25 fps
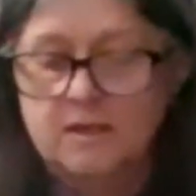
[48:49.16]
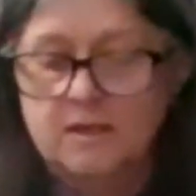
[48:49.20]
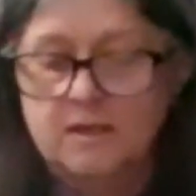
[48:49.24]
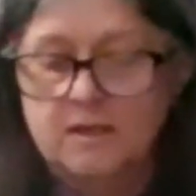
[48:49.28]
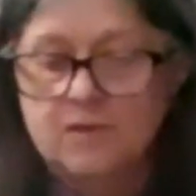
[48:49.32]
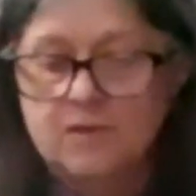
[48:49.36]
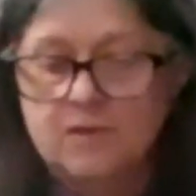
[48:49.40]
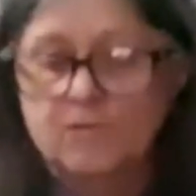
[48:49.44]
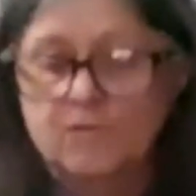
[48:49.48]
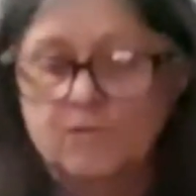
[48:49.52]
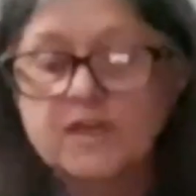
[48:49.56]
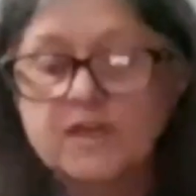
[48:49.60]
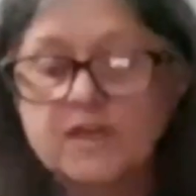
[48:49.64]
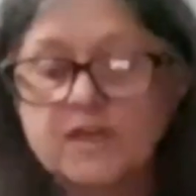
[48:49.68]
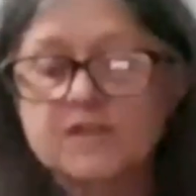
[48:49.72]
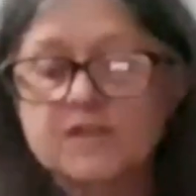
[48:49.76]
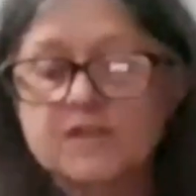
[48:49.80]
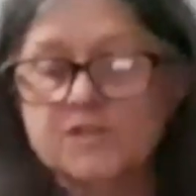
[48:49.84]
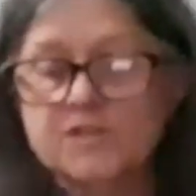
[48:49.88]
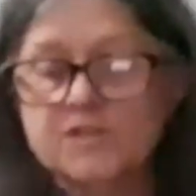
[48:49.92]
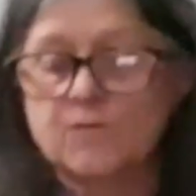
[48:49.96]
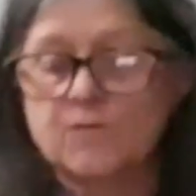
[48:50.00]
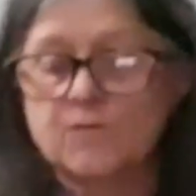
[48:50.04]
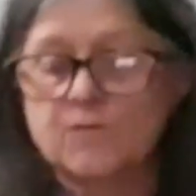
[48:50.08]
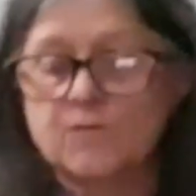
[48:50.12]
What
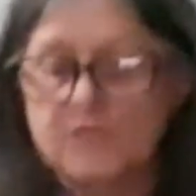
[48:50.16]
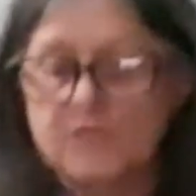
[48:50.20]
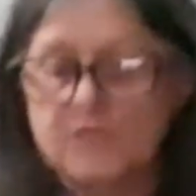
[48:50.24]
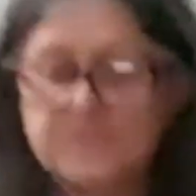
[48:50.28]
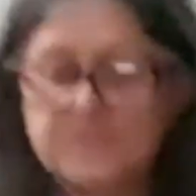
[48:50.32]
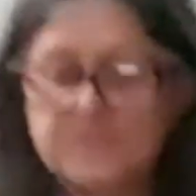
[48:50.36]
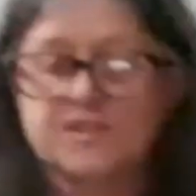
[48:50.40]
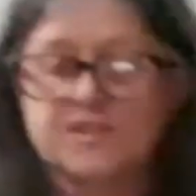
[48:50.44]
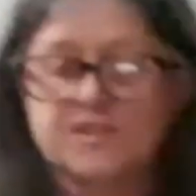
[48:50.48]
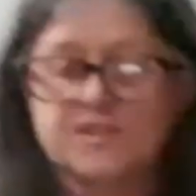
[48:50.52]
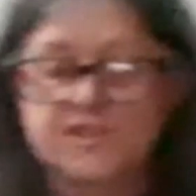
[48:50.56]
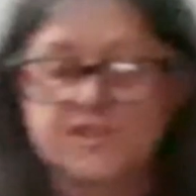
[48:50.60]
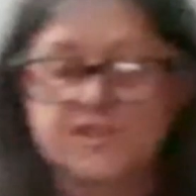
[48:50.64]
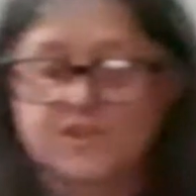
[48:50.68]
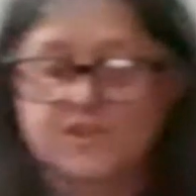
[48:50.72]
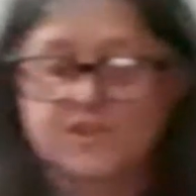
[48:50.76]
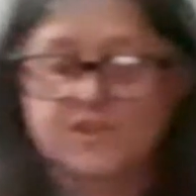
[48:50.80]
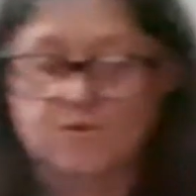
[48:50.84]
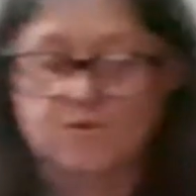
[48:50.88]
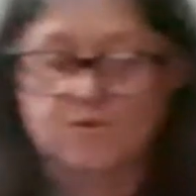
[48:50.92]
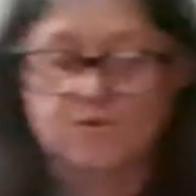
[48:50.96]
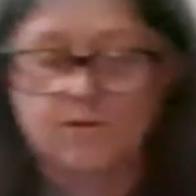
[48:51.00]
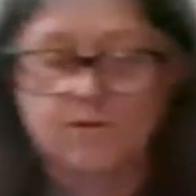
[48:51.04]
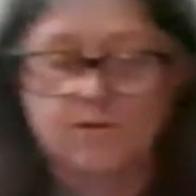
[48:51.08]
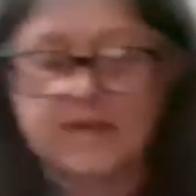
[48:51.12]
does this
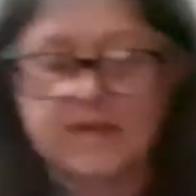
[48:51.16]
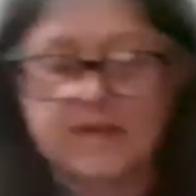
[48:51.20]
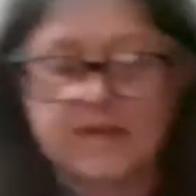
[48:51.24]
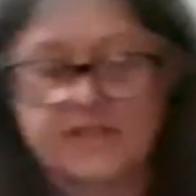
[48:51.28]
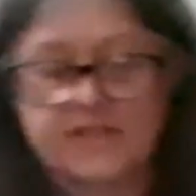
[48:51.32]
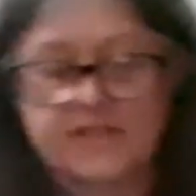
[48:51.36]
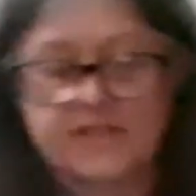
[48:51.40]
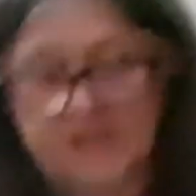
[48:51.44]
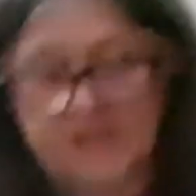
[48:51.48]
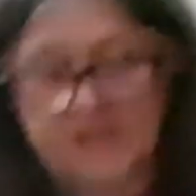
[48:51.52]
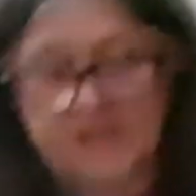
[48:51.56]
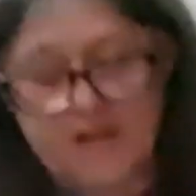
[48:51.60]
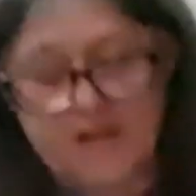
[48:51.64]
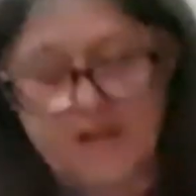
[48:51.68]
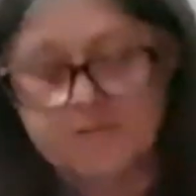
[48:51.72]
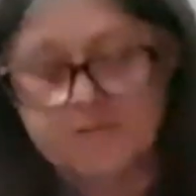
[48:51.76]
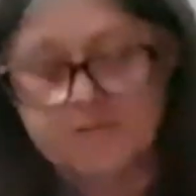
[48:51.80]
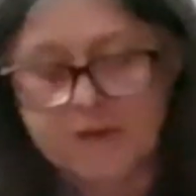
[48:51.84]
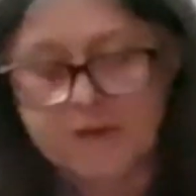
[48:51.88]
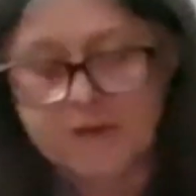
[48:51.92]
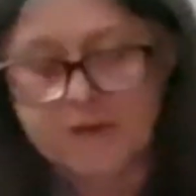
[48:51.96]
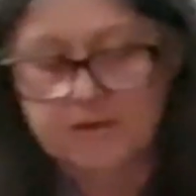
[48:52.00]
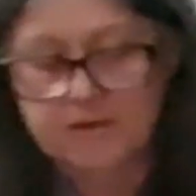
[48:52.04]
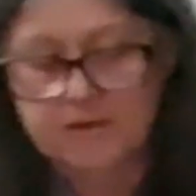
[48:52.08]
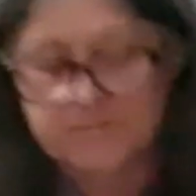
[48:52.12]
story say
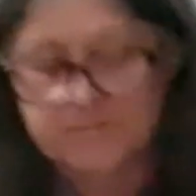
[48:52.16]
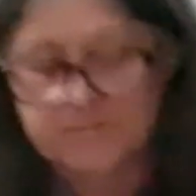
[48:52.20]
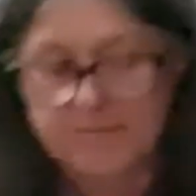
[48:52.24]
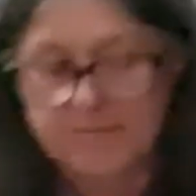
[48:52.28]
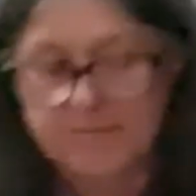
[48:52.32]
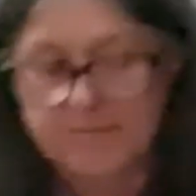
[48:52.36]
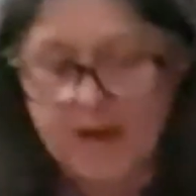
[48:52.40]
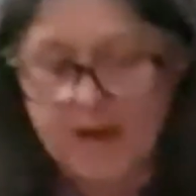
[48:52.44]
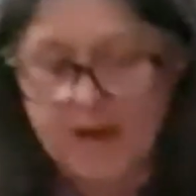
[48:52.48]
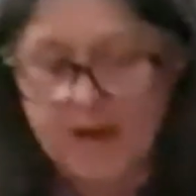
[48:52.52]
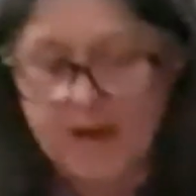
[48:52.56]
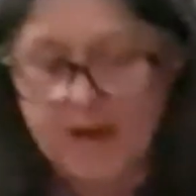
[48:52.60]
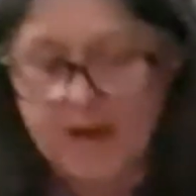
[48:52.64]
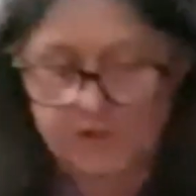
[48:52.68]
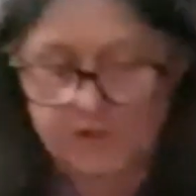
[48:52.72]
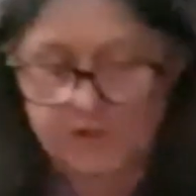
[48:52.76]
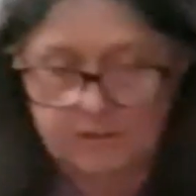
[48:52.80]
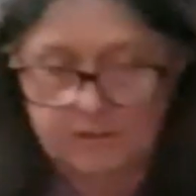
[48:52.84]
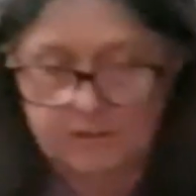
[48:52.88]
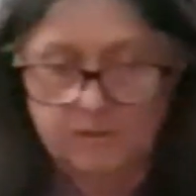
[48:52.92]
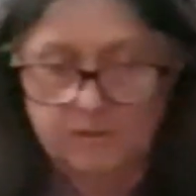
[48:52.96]
about compassion?